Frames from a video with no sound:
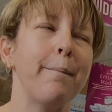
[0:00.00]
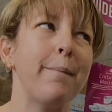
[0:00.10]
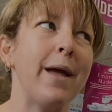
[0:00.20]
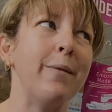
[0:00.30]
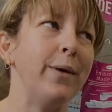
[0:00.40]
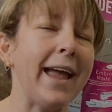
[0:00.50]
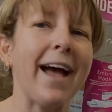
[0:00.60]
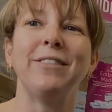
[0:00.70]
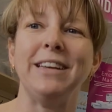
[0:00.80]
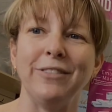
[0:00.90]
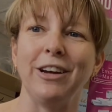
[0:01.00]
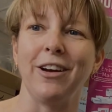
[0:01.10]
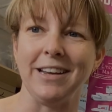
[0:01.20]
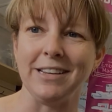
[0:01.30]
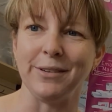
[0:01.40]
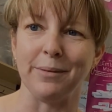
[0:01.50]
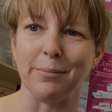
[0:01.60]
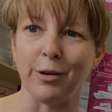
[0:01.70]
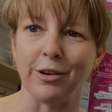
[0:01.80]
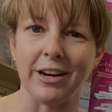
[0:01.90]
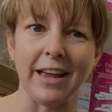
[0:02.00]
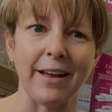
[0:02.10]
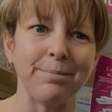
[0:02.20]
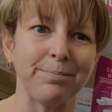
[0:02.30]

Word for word: And we haven't even gone into embroidery yet.